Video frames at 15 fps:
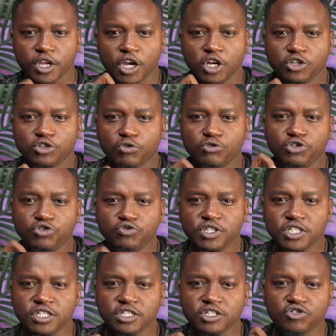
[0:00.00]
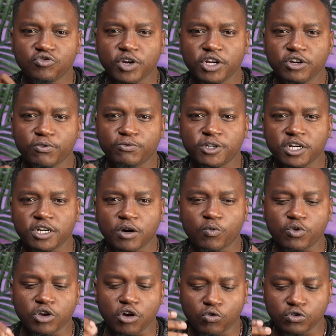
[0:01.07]
So during this Reign of Terror,
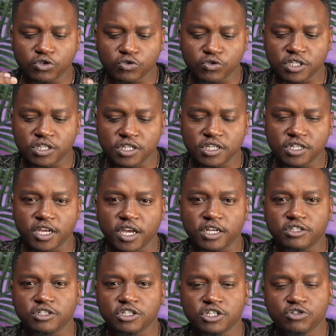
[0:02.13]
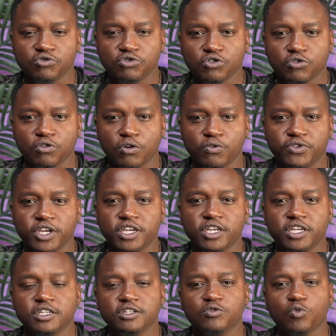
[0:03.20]
we also see the execution of the
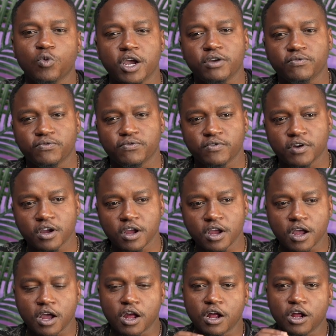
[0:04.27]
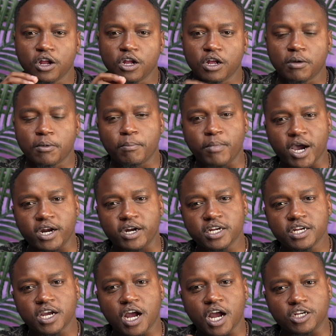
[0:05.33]
king's wife, Marie
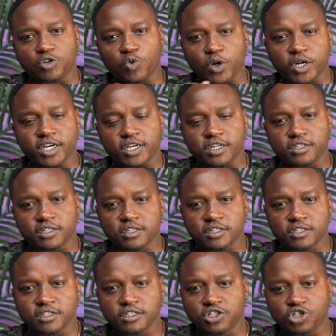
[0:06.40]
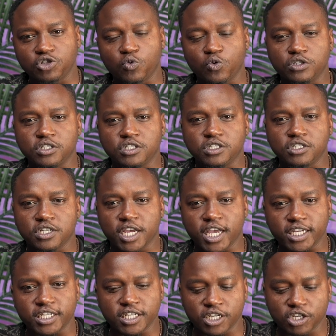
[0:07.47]
Antoinette. She was
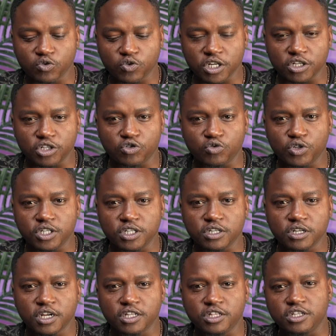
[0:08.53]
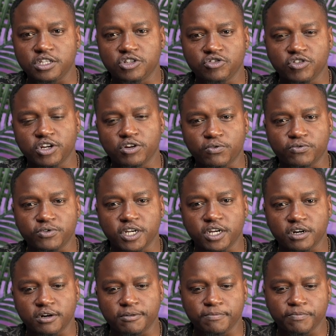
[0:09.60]
executed during this Reign of
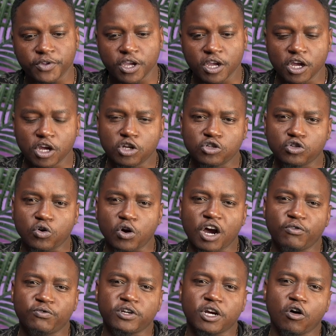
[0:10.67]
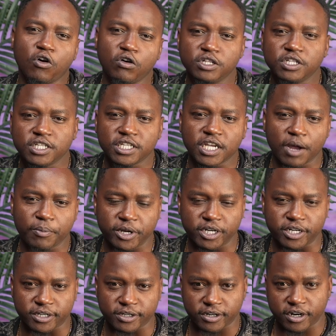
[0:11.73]
Terror. So after all this
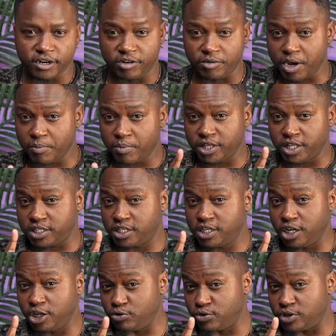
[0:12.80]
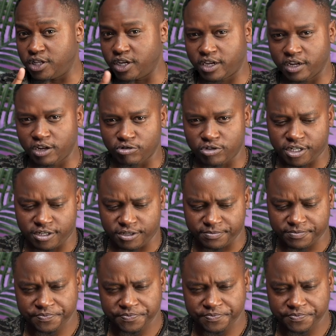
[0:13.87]
happening, remember they still use the guillotine.